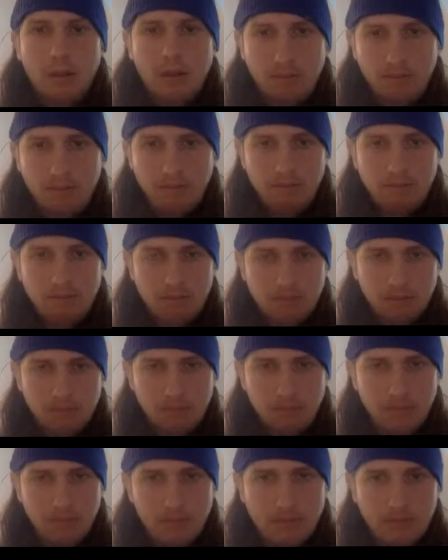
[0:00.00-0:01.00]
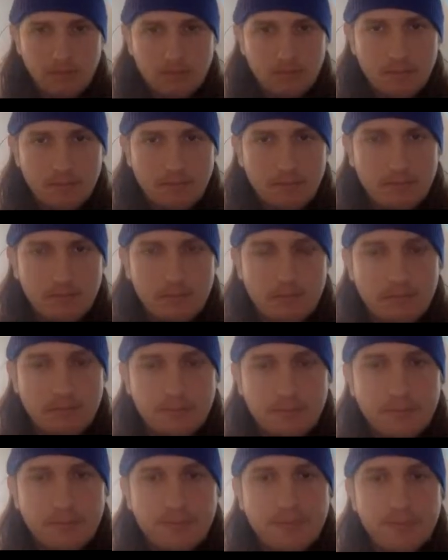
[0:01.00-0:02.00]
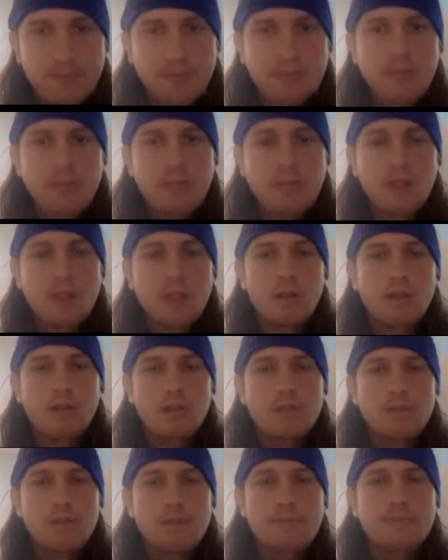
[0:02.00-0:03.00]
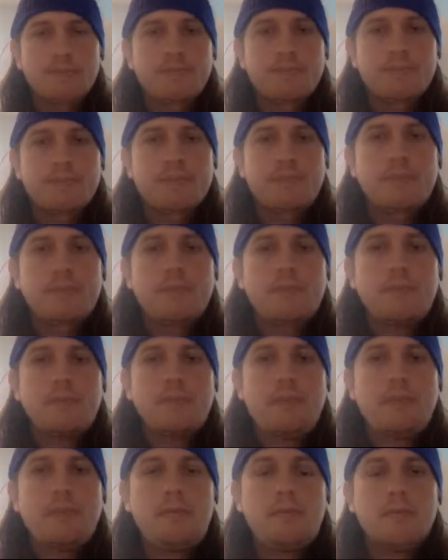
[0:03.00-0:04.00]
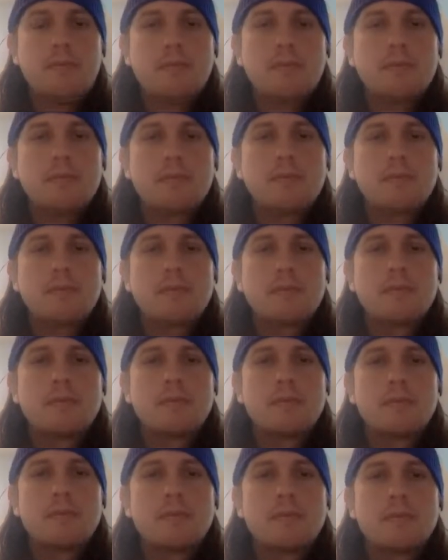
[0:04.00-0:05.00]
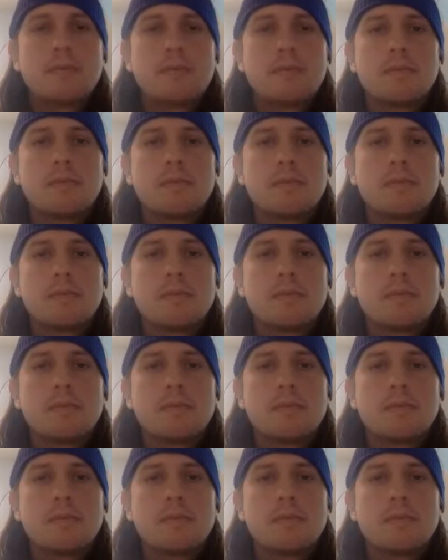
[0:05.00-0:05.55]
(not speaking)